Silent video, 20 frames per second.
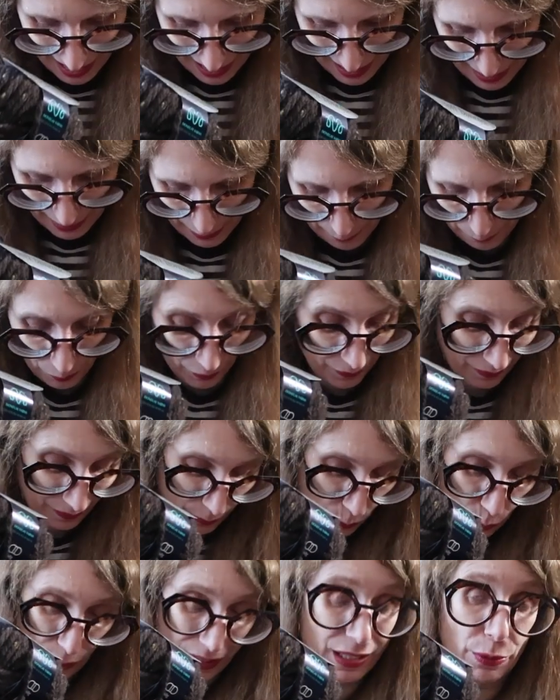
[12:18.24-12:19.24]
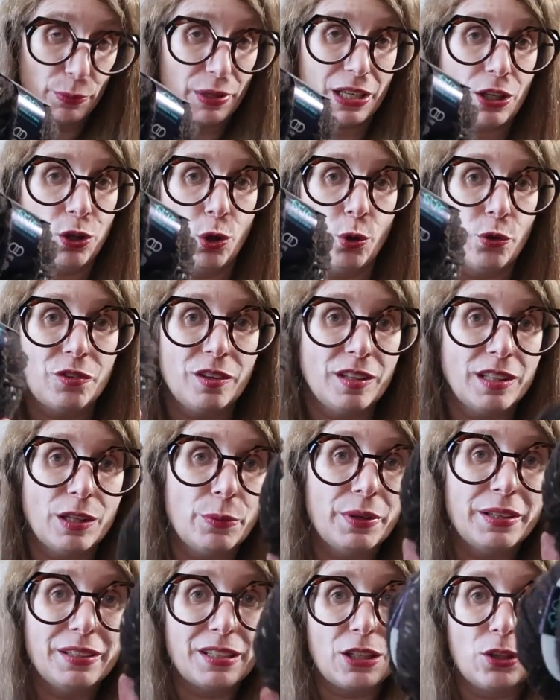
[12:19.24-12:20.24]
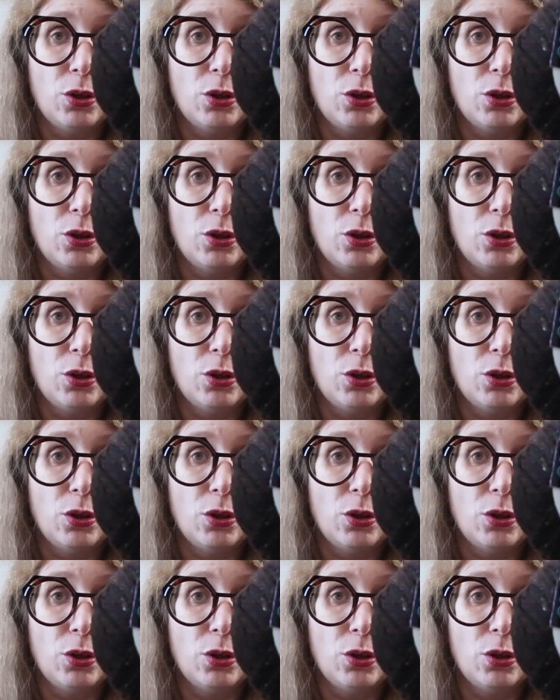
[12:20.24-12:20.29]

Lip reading: When they were closing, they were in the